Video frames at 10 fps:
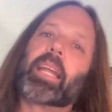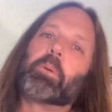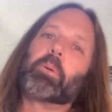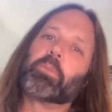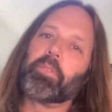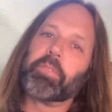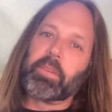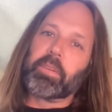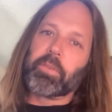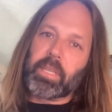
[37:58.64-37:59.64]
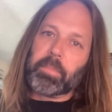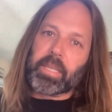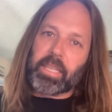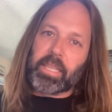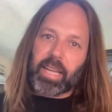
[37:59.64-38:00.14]
And it kind of was more fun for
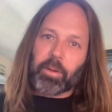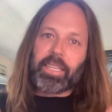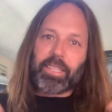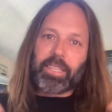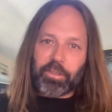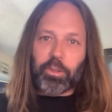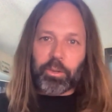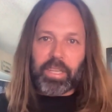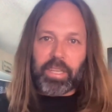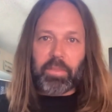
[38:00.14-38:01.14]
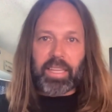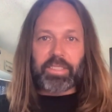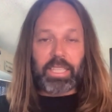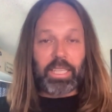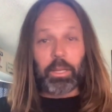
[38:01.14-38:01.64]
him because now he gets to create
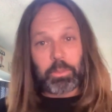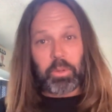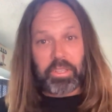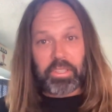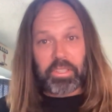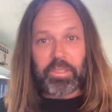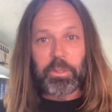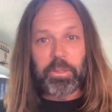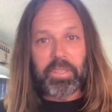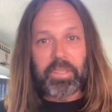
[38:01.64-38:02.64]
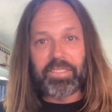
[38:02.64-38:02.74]
things that he always wanted to do.